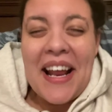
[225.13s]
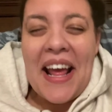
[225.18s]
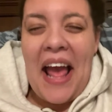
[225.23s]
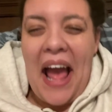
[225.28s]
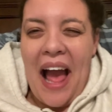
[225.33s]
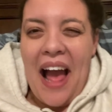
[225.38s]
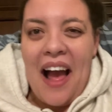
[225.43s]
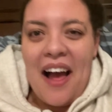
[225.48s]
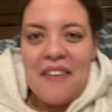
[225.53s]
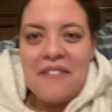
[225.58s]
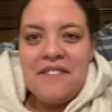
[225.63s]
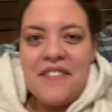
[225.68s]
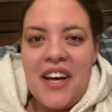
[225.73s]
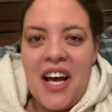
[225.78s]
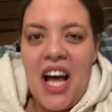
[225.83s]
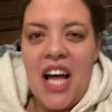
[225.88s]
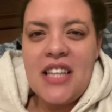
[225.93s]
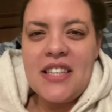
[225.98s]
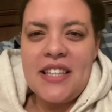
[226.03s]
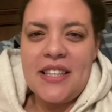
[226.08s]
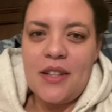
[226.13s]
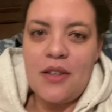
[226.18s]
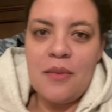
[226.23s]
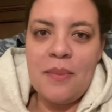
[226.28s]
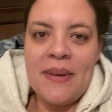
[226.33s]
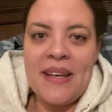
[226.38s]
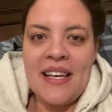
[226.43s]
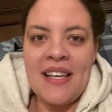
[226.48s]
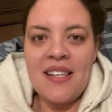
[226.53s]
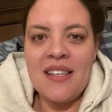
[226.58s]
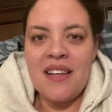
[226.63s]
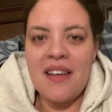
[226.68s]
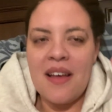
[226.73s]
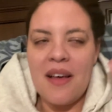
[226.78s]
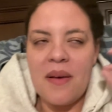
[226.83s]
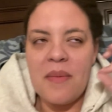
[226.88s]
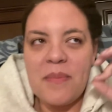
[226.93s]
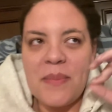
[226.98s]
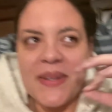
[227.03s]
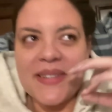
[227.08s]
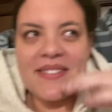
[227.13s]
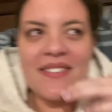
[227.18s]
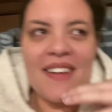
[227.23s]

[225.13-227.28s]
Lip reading: I have a little bit, but